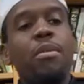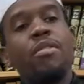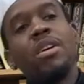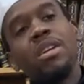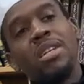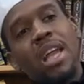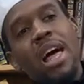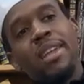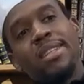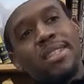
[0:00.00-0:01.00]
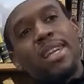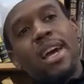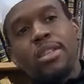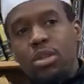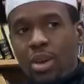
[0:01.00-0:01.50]
of knowledge and
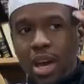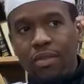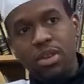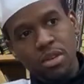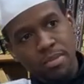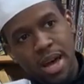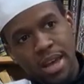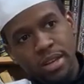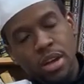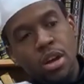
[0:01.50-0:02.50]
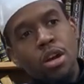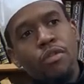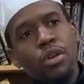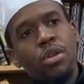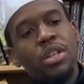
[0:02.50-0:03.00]
science do you have in your mind
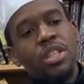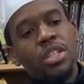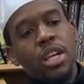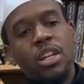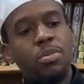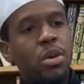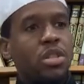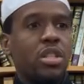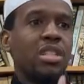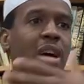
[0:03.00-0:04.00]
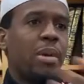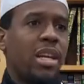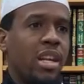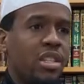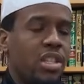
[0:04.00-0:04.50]
for you to just say this person is not
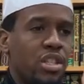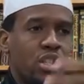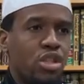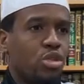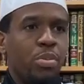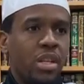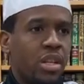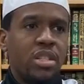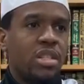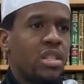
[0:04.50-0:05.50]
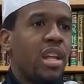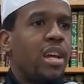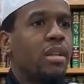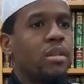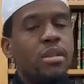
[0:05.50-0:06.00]
making any sense, they're stupid, they're this and
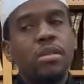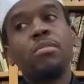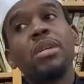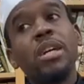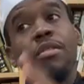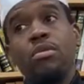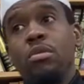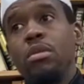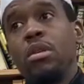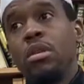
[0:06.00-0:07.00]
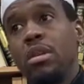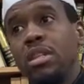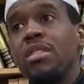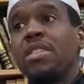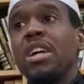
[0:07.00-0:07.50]
that? Be careful.
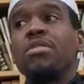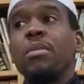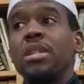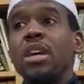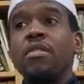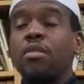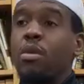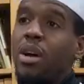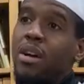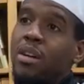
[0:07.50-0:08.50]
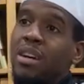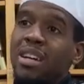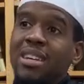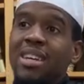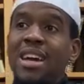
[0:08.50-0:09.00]
That's advice for myself and for what?
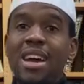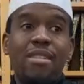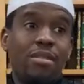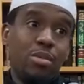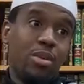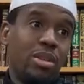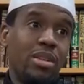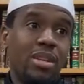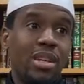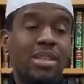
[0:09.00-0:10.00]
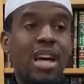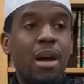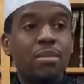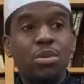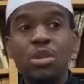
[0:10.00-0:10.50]
Everyone in the
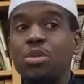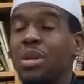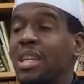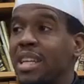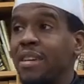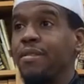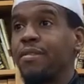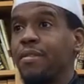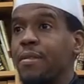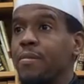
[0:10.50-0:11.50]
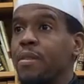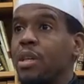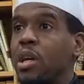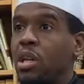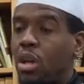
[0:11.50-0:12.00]
times in which we live.
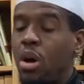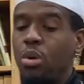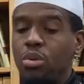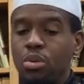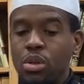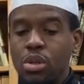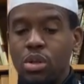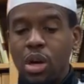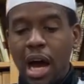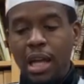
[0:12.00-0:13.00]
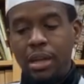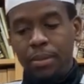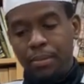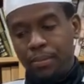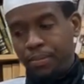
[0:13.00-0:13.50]
Allahu
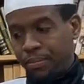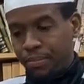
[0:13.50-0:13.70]
A'lam.